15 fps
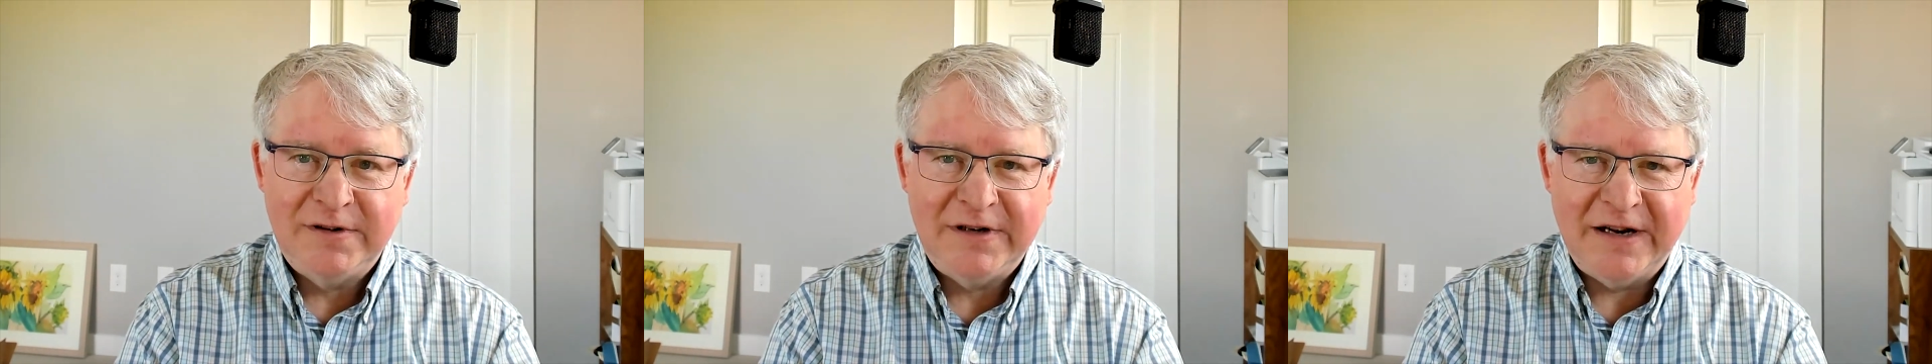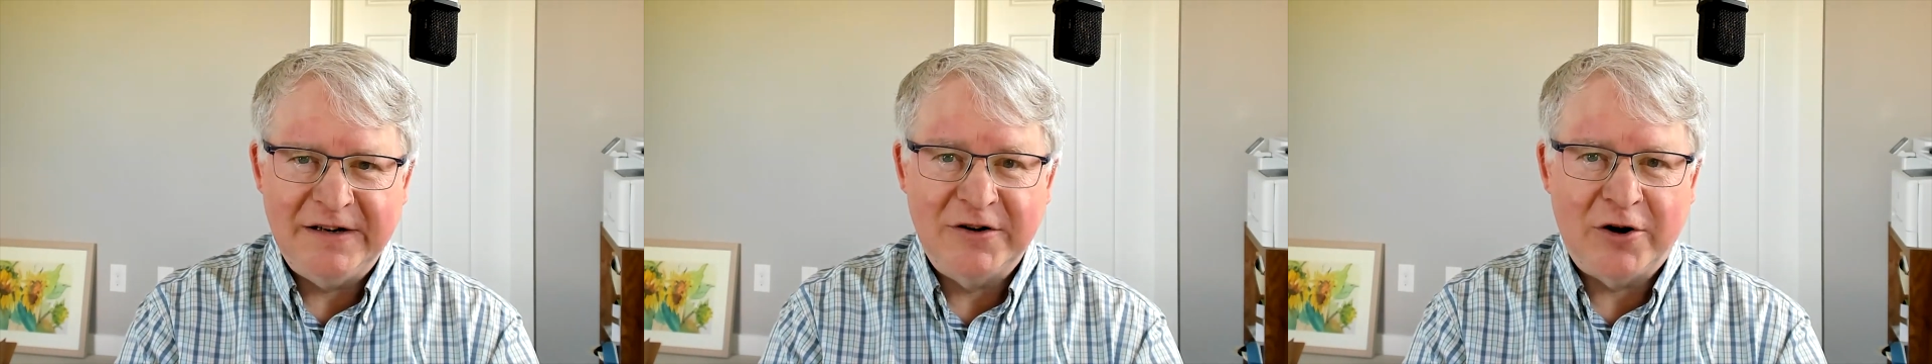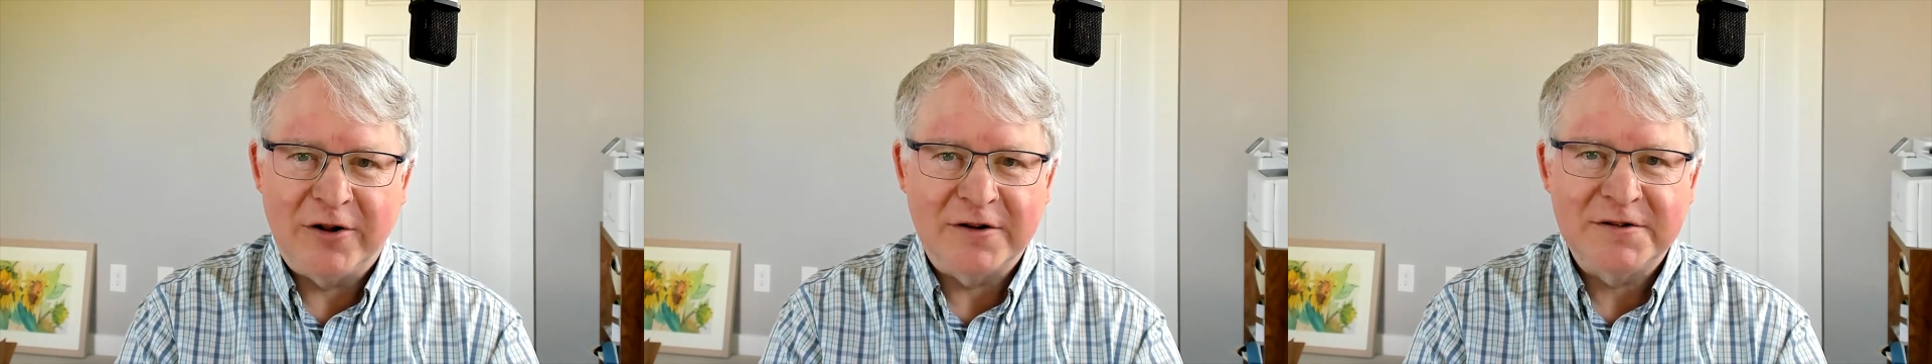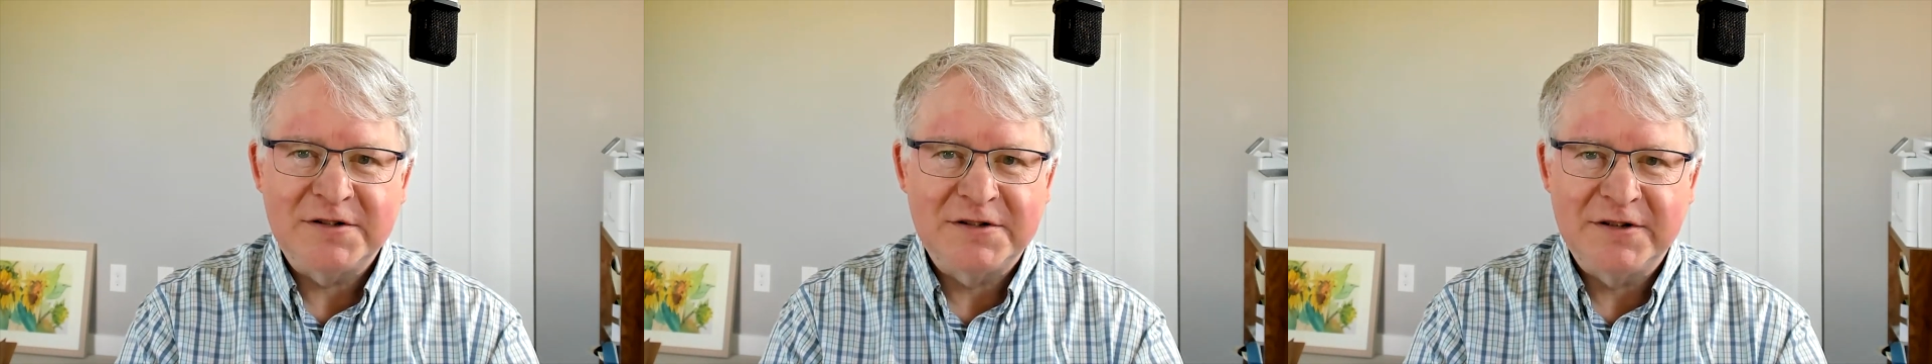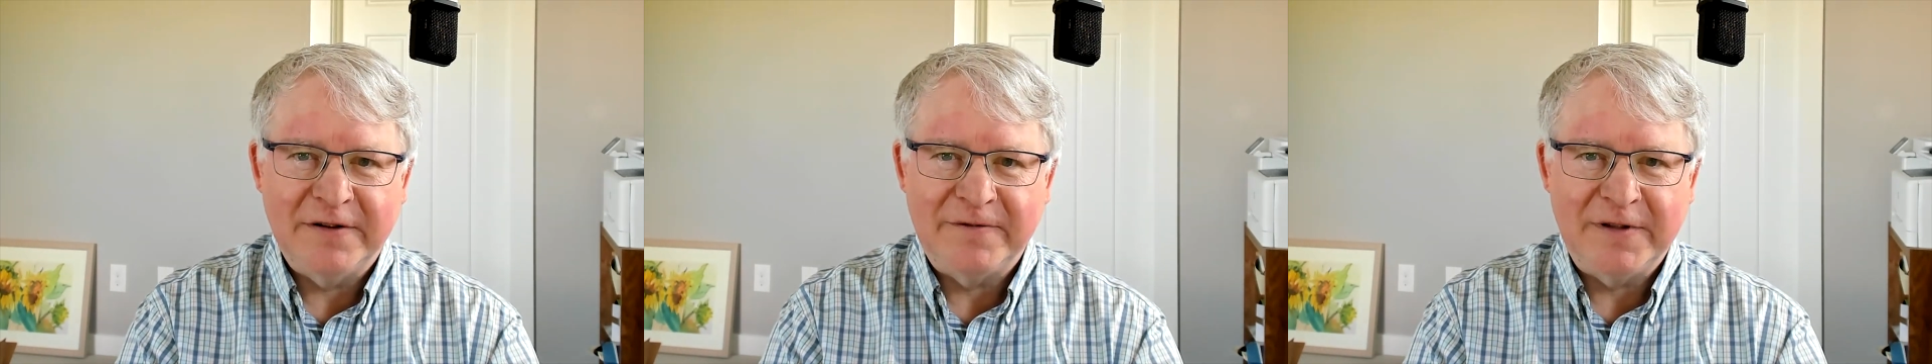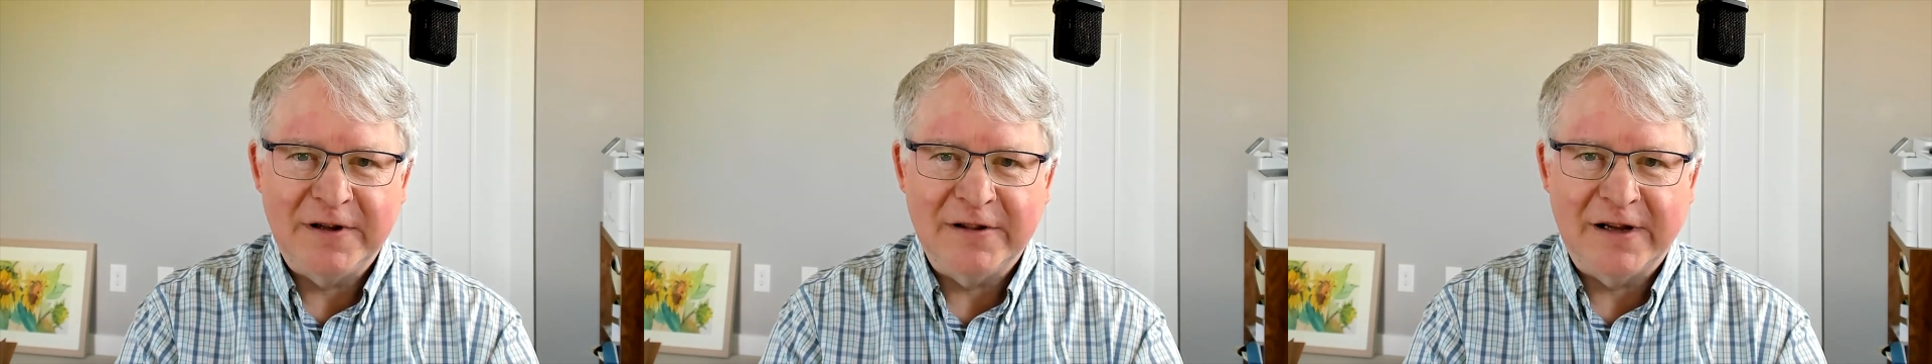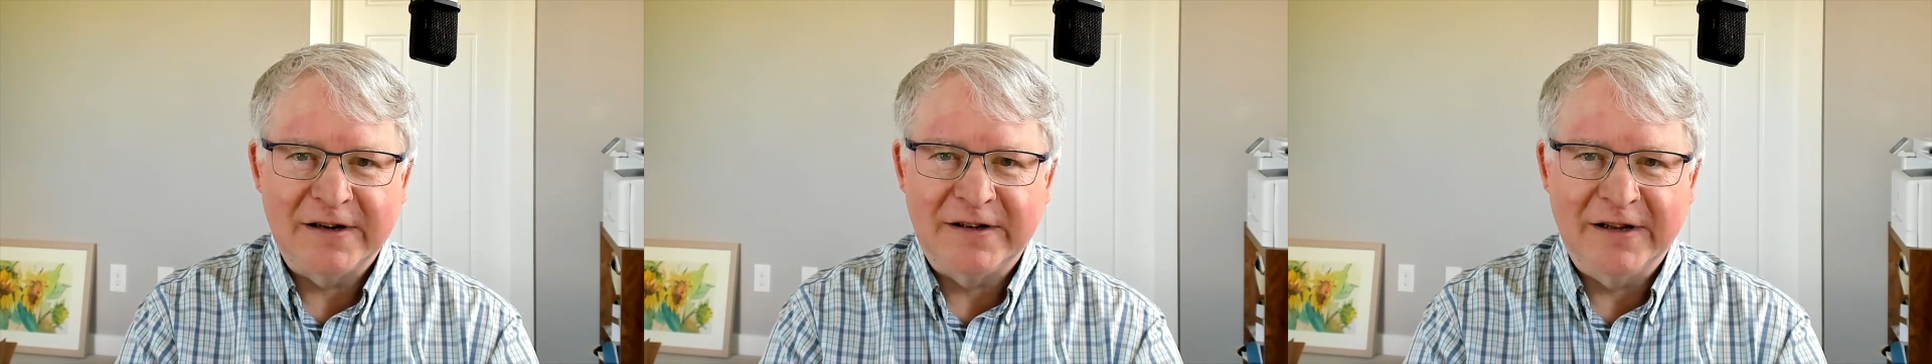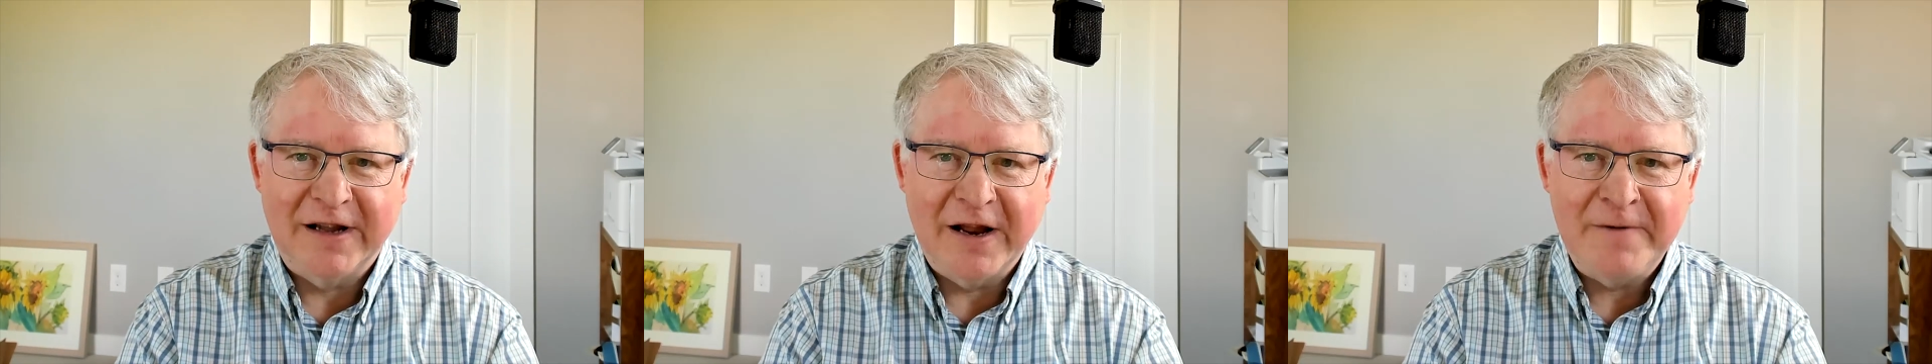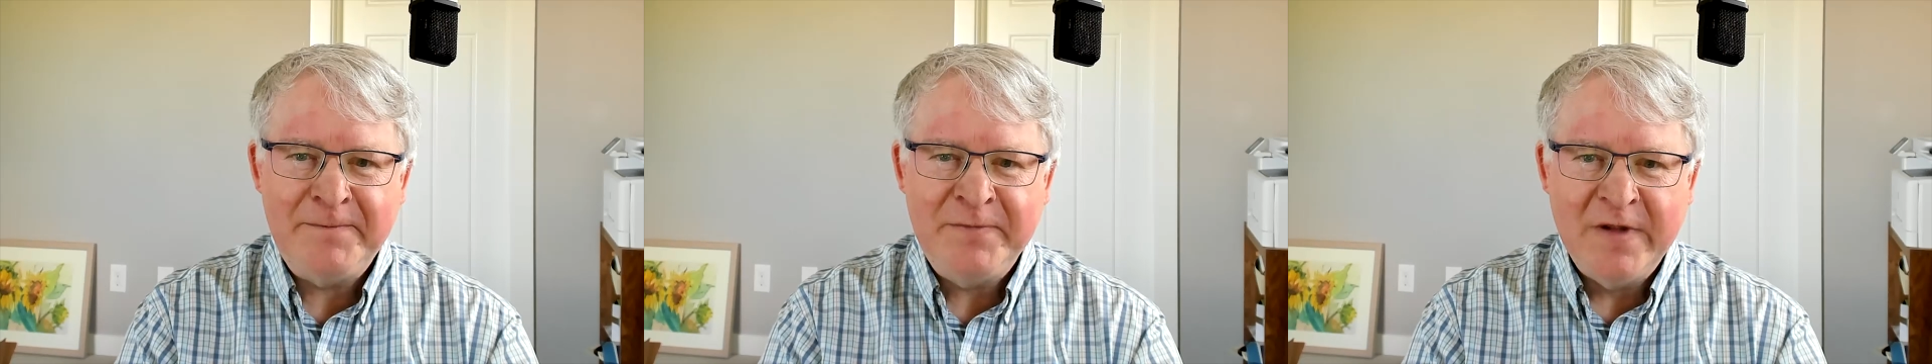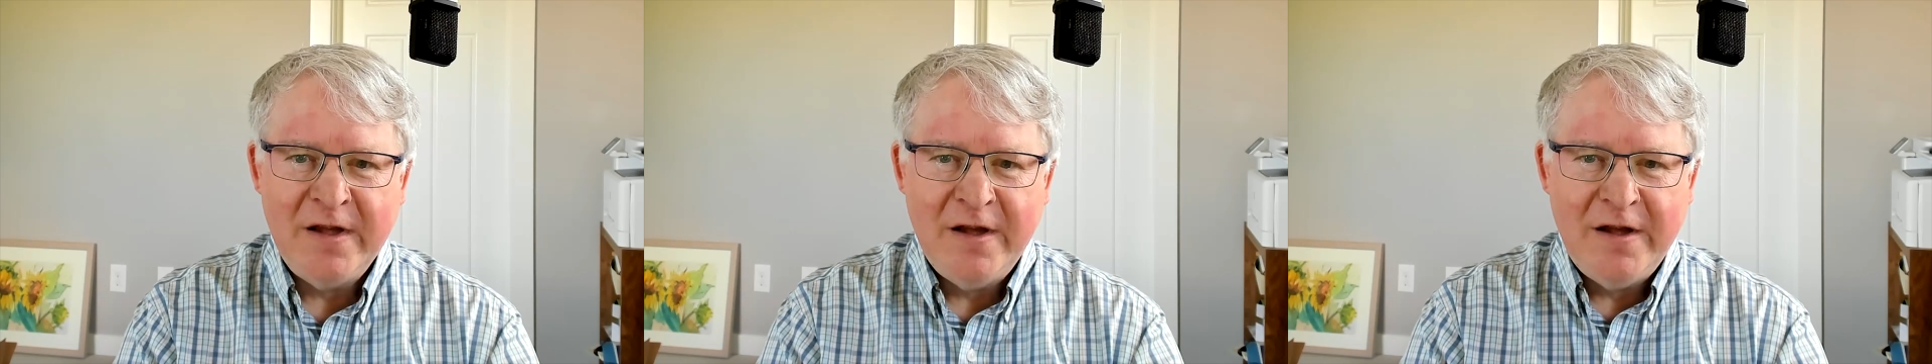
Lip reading: $10 if they liked the game.